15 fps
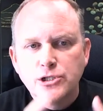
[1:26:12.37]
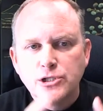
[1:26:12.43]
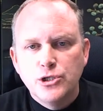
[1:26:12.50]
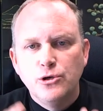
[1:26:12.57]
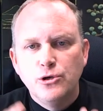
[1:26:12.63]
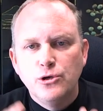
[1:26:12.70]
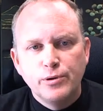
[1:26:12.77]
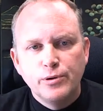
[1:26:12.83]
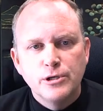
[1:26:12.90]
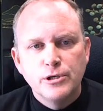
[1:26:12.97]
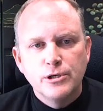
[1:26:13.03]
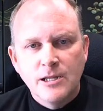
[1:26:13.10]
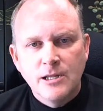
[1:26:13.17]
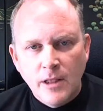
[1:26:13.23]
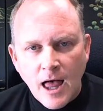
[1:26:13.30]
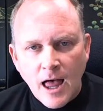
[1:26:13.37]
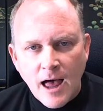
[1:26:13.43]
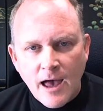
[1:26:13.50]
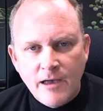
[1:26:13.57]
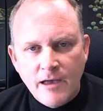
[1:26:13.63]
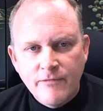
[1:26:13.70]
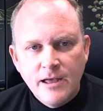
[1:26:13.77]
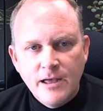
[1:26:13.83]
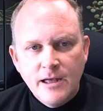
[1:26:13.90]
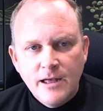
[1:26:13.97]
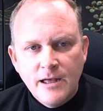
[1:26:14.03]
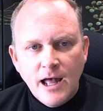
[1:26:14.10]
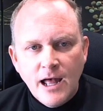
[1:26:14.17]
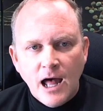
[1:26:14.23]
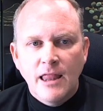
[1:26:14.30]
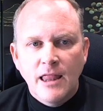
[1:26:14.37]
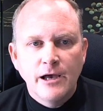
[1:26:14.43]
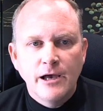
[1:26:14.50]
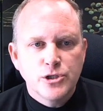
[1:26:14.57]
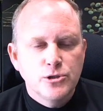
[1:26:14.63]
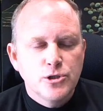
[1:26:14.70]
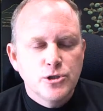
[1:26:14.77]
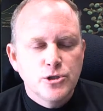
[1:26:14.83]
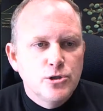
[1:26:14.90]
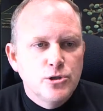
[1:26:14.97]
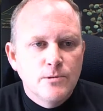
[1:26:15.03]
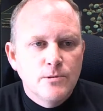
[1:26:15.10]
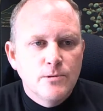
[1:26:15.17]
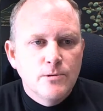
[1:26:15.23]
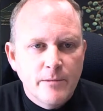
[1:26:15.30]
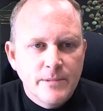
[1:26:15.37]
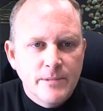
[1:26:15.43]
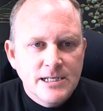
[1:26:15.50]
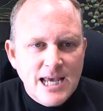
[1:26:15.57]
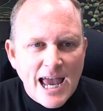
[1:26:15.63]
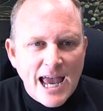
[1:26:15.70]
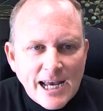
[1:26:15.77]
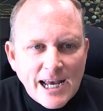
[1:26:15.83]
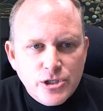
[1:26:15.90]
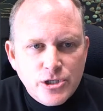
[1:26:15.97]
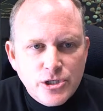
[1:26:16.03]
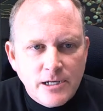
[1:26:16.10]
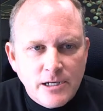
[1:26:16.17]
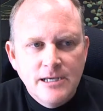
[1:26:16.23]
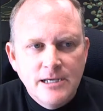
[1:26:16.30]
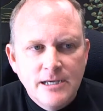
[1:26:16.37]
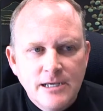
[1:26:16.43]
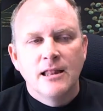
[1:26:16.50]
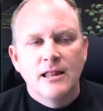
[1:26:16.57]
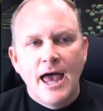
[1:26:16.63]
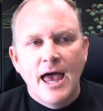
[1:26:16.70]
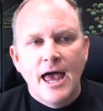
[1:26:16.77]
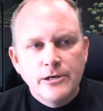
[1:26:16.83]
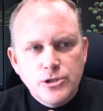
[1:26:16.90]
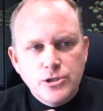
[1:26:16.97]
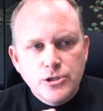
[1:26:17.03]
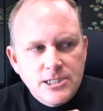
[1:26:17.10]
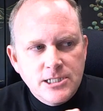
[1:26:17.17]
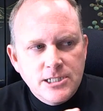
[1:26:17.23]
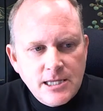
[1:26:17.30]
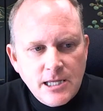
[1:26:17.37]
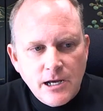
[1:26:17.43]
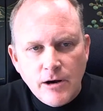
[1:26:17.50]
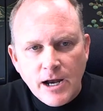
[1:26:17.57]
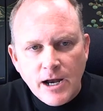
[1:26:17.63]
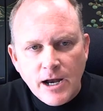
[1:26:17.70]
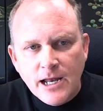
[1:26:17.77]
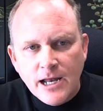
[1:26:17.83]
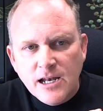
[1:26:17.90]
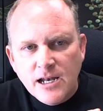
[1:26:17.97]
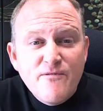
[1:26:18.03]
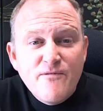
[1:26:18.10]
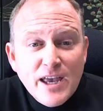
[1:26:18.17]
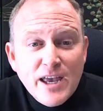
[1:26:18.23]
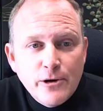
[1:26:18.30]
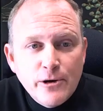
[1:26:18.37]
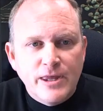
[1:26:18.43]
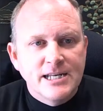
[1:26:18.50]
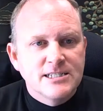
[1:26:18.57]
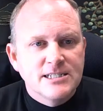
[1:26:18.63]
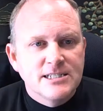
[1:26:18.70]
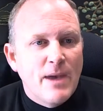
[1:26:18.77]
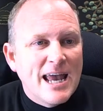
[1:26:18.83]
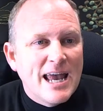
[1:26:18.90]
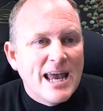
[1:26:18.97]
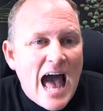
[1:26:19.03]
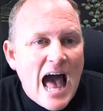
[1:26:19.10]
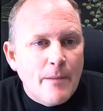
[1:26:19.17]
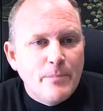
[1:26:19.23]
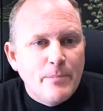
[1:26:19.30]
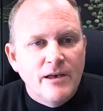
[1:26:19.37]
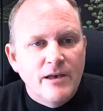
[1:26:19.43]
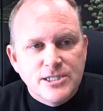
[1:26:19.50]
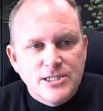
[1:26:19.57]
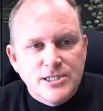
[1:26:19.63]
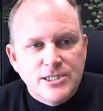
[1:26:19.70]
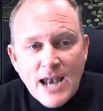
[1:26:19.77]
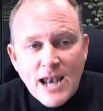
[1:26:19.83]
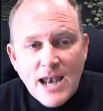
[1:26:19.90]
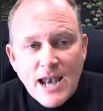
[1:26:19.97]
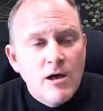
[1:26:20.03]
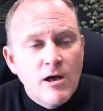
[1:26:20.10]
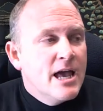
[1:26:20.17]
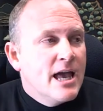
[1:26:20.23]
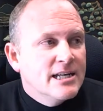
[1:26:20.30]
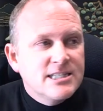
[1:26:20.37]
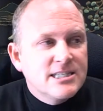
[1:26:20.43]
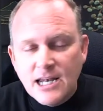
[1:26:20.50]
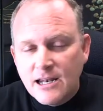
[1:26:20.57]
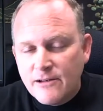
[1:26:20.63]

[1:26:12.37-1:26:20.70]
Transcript: to you pushing them live, allows you to do experimentation, allows you to sit there and configure things and make a copy of it. So now, instead